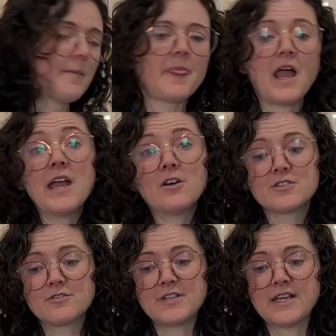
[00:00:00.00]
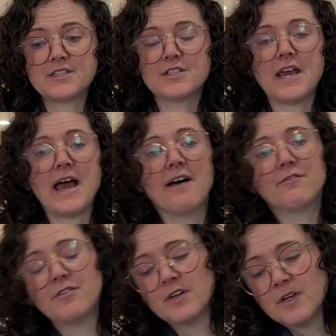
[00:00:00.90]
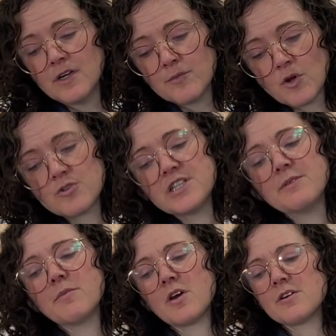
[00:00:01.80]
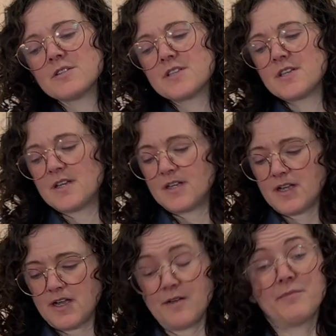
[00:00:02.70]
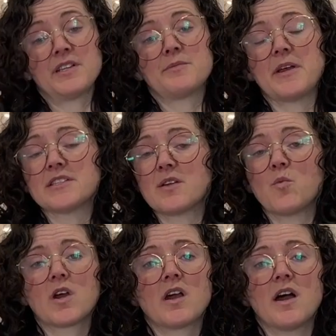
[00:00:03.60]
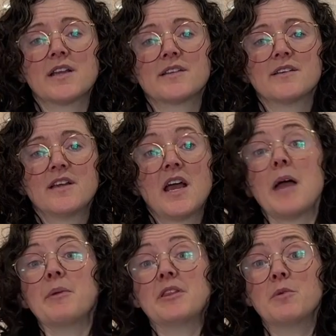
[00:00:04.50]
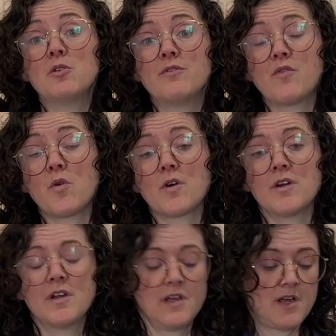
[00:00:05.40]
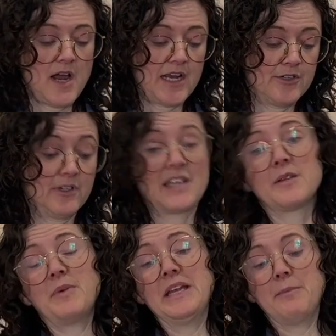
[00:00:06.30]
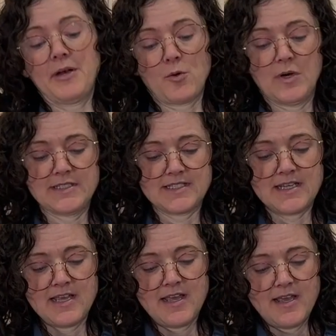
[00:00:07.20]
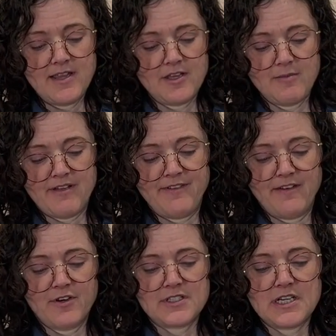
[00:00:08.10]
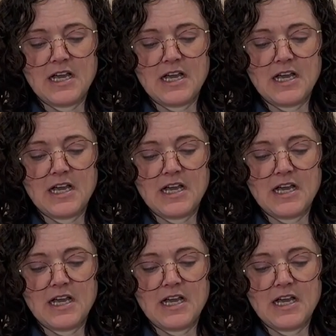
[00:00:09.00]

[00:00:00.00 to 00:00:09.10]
I also tend to have protein bars. It depends on what kind I'm in the mood for. I do like the peanut butter ones. They're my favorite.